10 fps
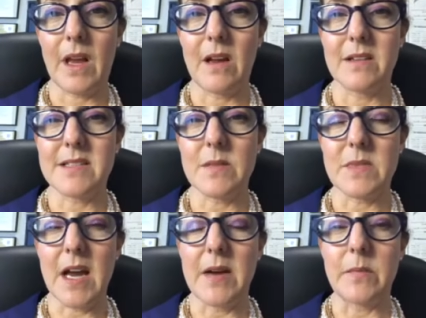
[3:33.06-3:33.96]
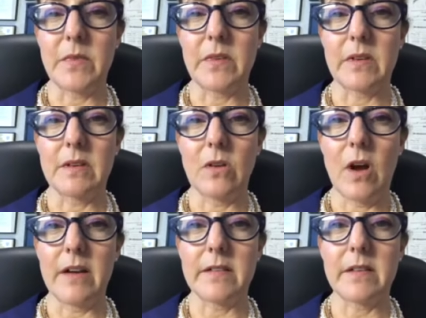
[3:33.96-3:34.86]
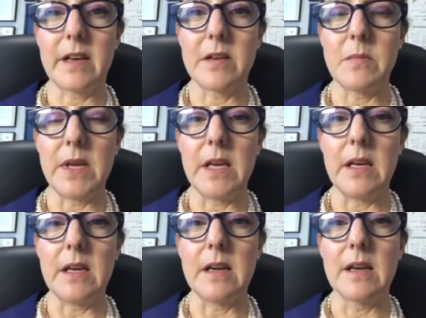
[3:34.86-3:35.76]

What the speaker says: Sometimes loss can be